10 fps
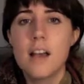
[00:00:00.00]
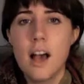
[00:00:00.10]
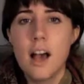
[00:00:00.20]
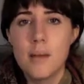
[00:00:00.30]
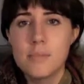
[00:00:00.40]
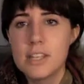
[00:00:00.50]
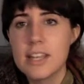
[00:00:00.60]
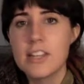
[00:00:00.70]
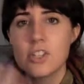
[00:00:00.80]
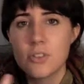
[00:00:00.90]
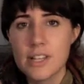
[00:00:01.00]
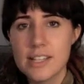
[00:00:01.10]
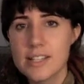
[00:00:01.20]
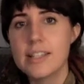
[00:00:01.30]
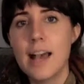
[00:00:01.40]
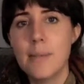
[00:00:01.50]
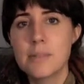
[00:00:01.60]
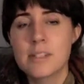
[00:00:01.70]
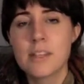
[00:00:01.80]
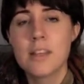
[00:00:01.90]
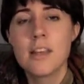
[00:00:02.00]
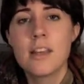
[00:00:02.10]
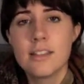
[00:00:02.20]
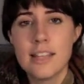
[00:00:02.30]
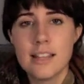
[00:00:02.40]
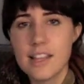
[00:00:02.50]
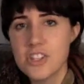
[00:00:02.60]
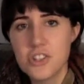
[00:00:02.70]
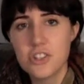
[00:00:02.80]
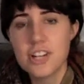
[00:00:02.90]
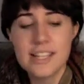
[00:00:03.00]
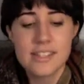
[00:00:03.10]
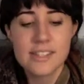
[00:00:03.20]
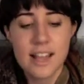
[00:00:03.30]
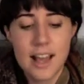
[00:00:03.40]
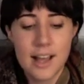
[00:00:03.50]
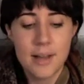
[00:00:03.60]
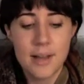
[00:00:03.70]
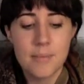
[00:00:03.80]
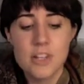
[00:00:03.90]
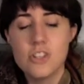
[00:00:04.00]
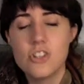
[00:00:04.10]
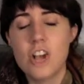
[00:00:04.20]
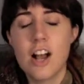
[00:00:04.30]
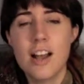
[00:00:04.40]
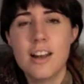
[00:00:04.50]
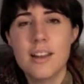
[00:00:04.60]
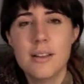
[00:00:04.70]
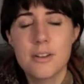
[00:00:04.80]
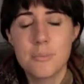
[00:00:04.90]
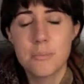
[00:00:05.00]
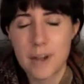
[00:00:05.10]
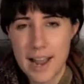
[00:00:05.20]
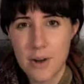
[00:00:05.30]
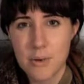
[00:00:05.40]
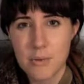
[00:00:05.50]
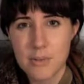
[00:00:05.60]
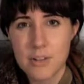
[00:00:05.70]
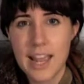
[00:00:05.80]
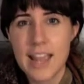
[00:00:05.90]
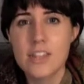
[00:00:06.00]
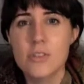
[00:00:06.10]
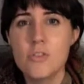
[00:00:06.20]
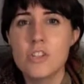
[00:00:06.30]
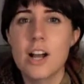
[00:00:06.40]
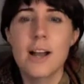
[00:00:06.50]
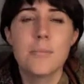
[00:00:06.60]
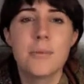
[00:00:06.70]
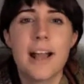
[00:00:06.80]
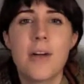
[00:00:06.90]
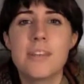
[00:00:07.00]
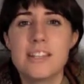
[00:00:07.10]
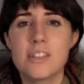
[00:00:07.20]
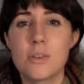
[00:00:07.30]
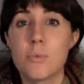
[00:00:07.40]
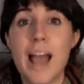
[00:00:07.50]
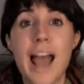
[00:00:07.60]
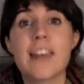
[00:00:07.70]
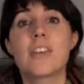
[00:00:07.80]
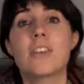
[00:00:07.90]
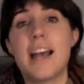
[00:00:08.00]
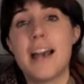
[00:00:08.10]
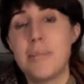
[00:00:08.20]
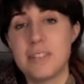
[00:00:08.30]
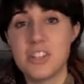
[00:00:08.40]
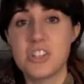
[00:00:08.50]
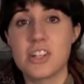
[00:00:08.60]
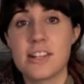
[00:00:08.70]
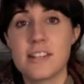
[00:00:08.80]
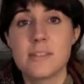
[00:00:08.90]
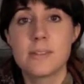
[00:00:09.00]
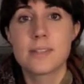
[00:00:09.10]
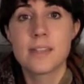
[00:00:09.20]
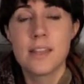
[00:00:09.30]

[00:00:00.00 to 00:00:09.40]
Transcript: to history steps the illustrious John Brown. Okay, so John Brown is a radical abolitionist.